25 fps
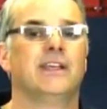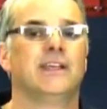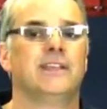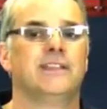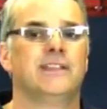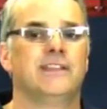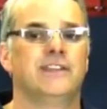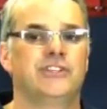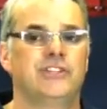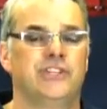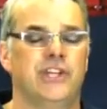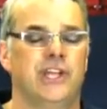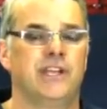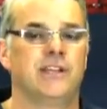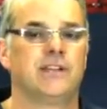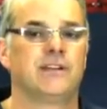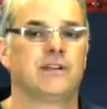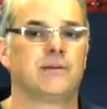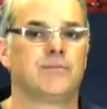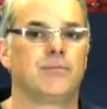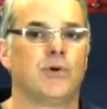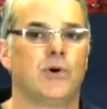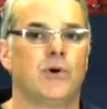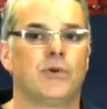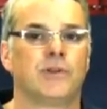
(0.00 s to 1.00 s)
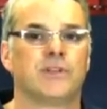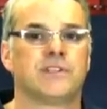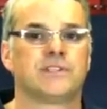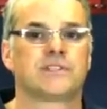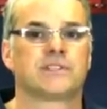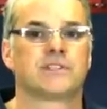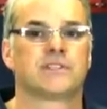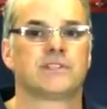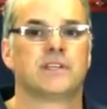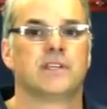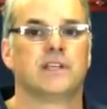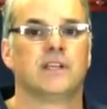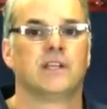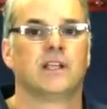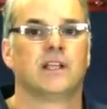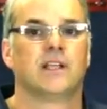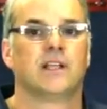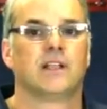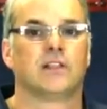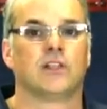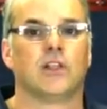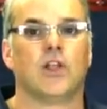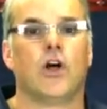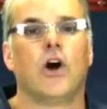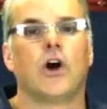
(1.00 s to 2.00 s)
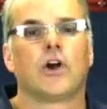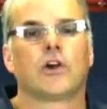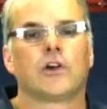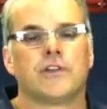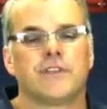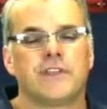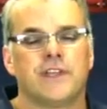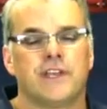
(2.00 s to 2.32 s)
the chain components longer